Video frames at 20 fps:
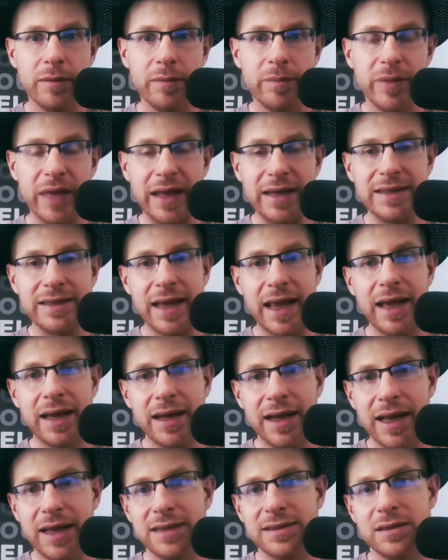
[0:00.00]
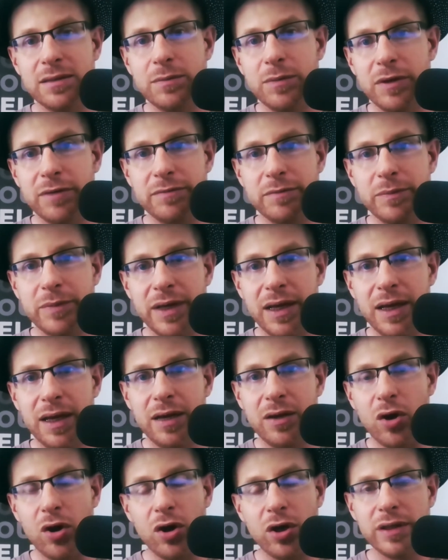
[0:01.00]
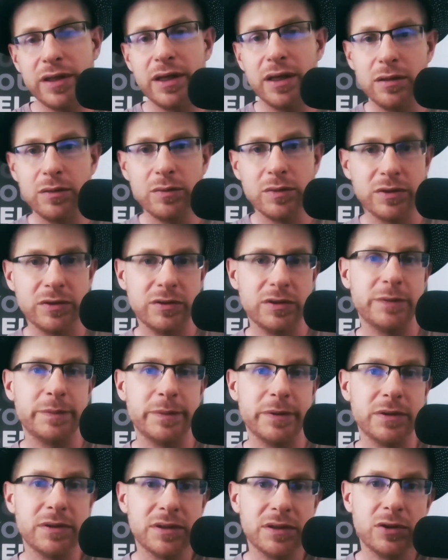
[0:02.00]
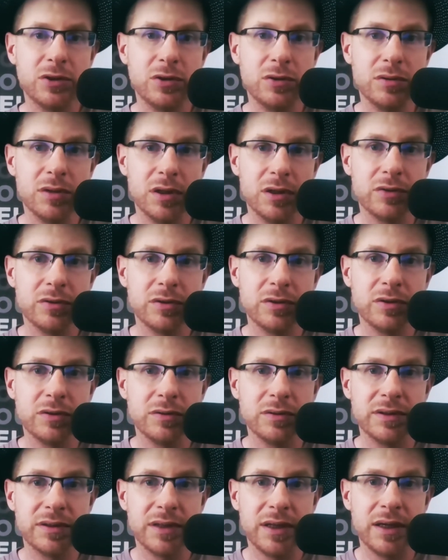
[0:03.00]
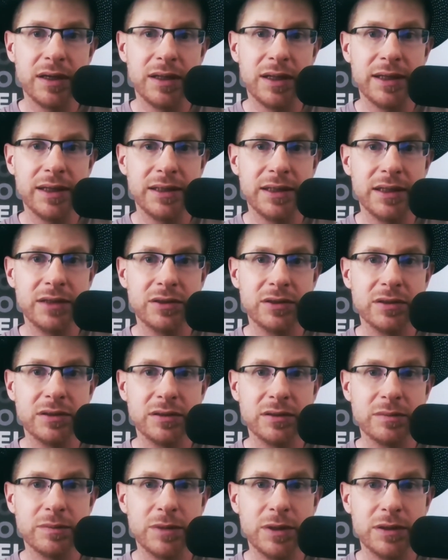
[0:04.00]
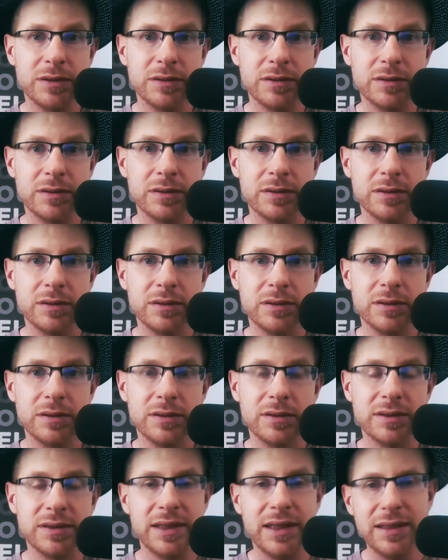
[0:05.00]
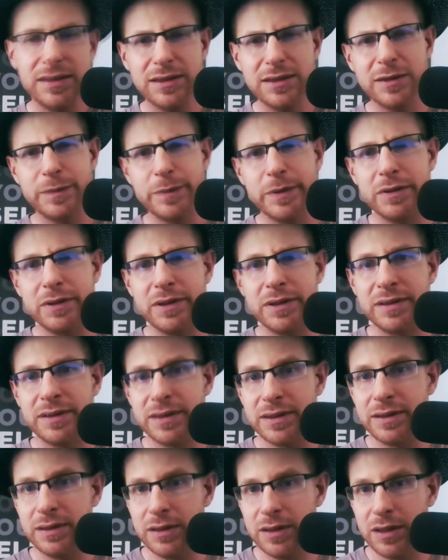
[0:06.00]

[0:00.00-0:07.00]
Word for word: that Dan has at Above and Beyond. All the other ones are experiencing two hundred suicidal ideations a month. Dan's experiencing